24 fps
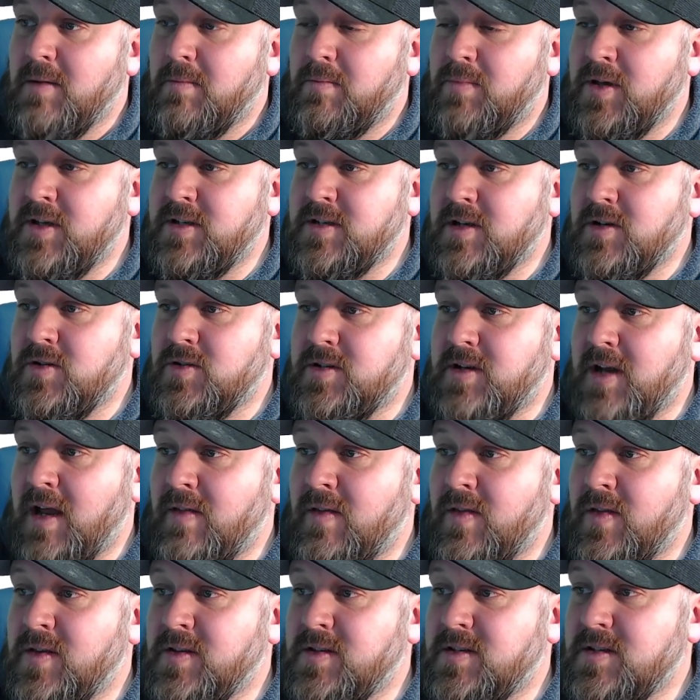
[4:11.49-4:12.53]
Please understand
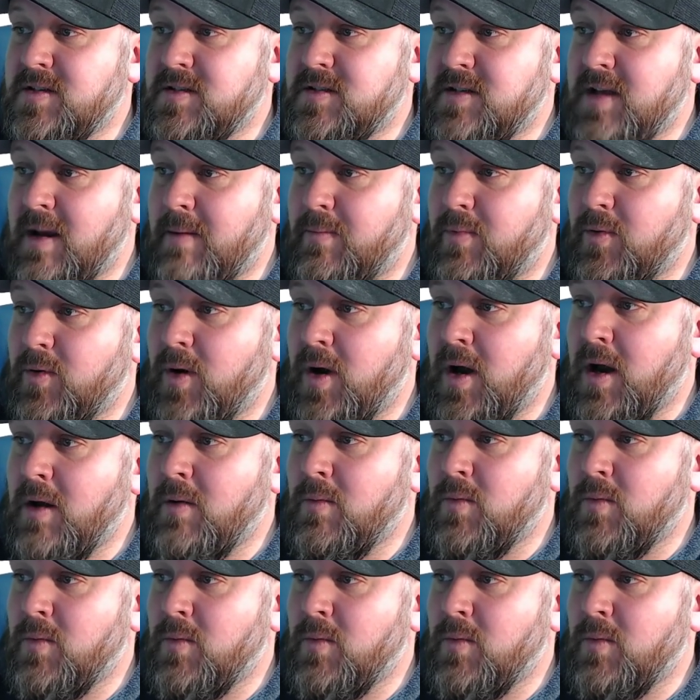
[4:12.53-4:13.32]
that this is temporary and